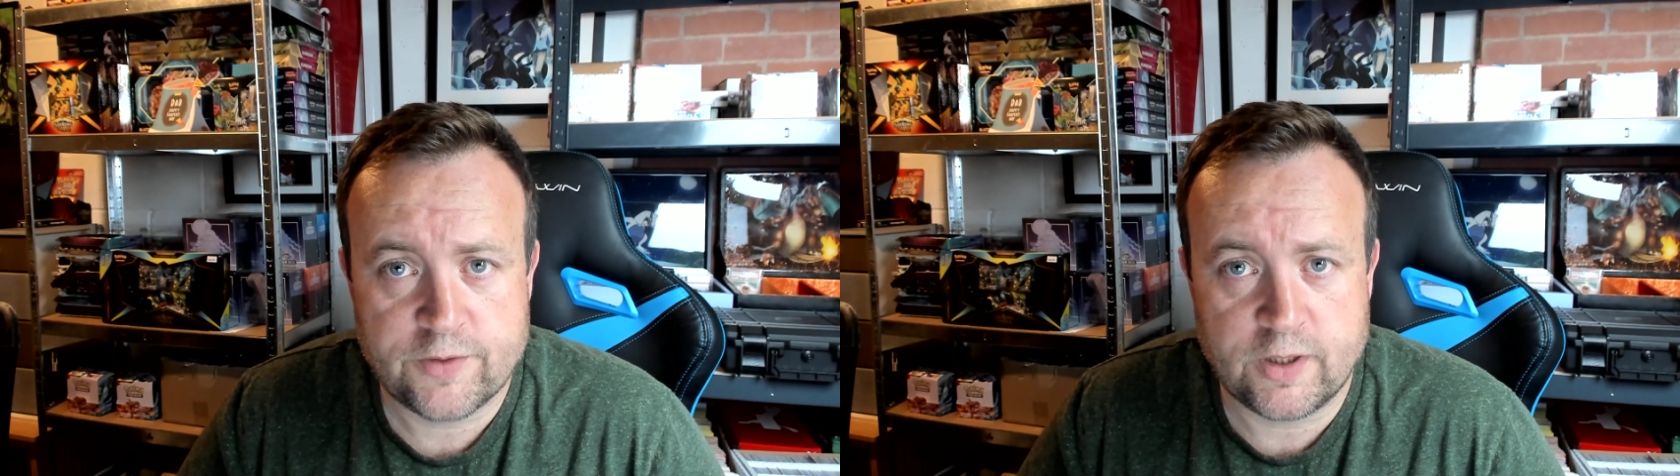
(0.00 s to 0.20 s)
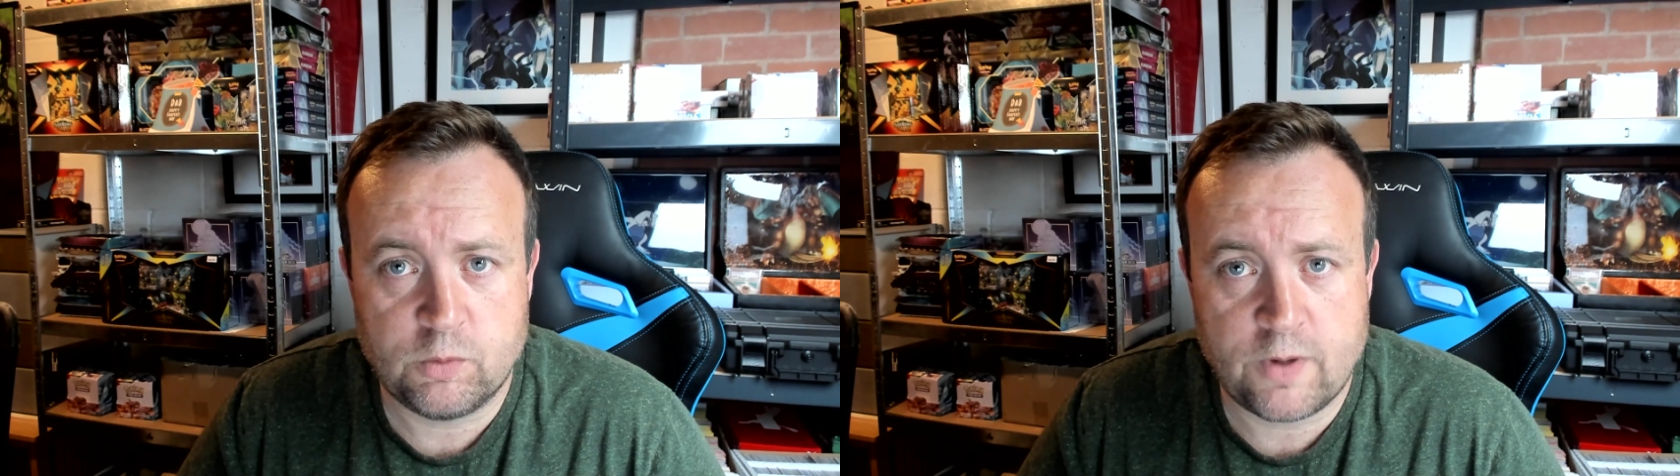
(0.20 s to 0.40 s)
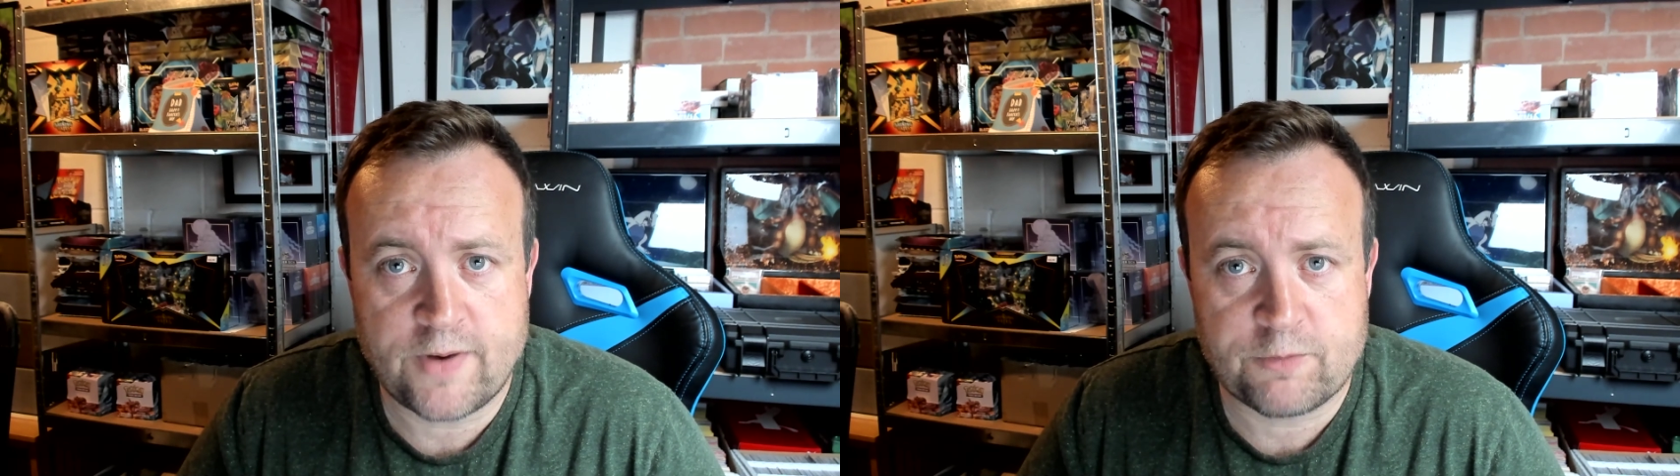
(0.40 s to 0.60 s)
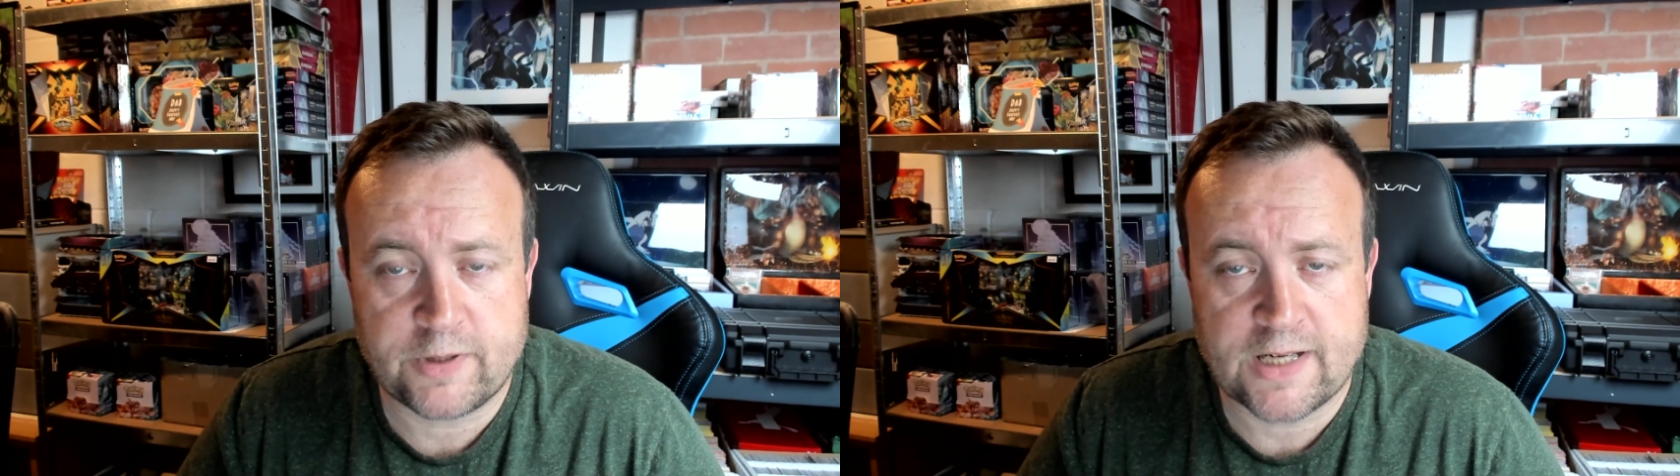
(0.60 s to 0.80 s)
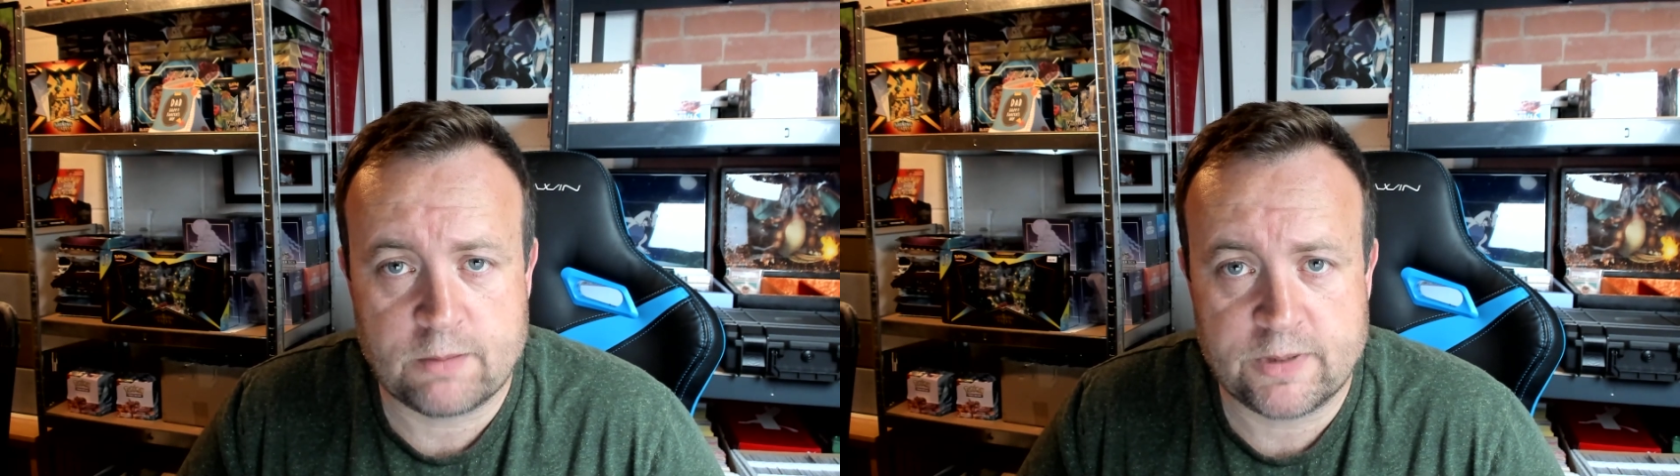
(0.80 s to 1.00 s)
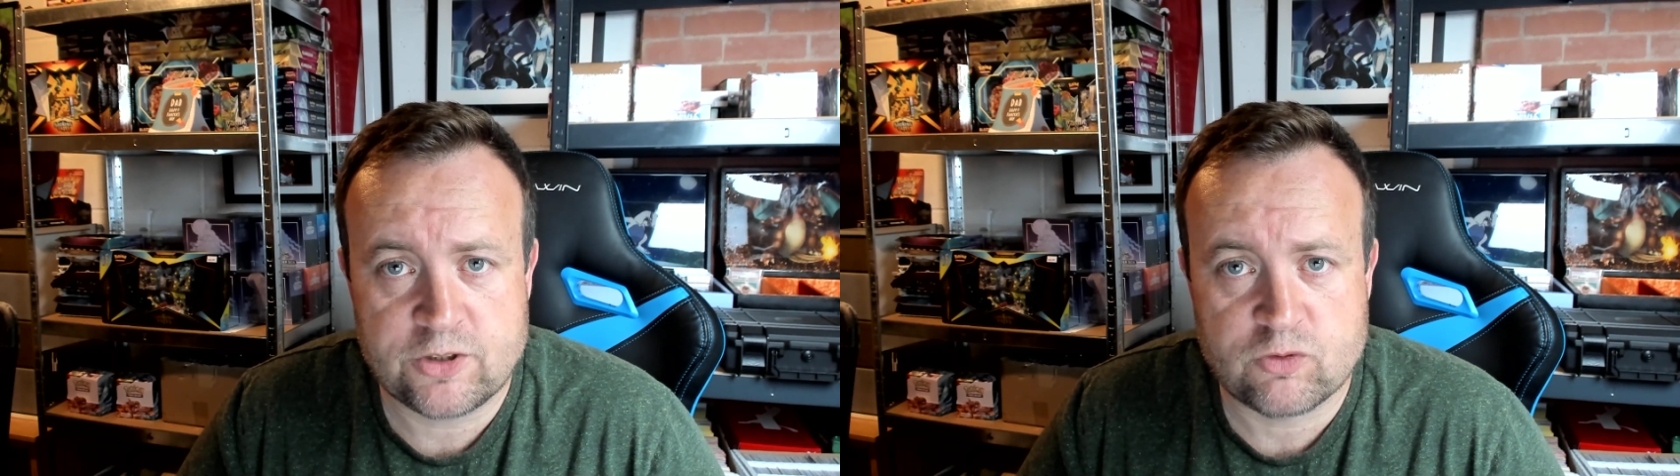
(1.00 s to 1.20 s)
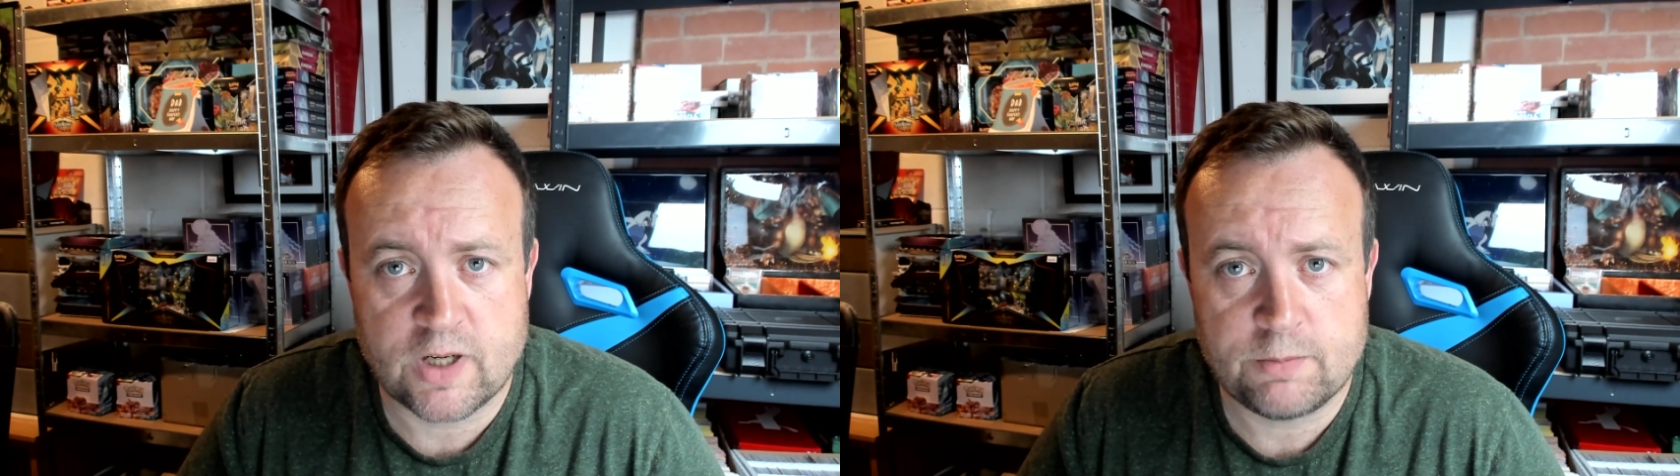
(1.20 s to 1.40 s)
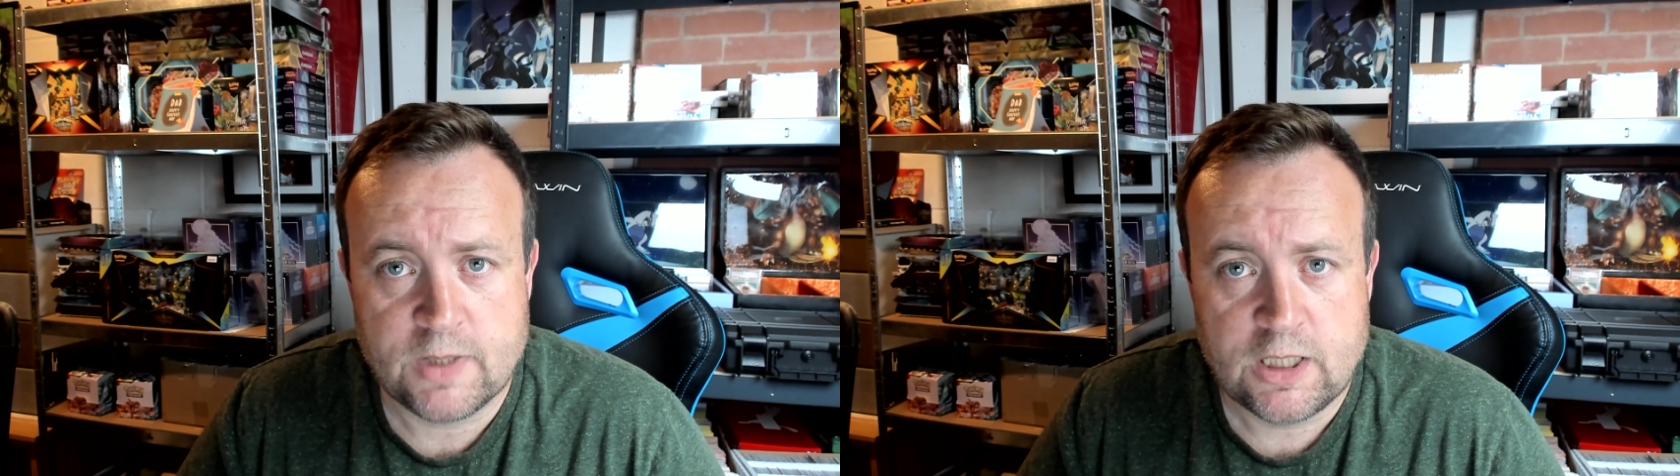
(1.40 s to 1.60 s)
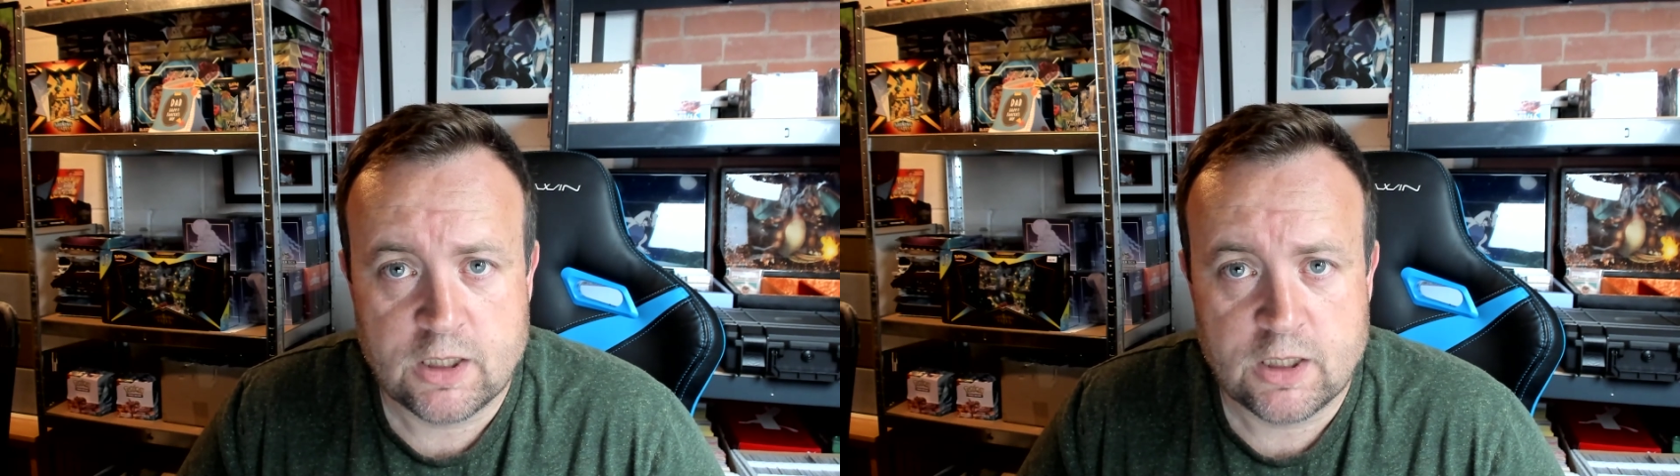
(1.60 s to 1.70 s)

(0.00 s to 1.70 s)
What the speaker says: that with every gambling stream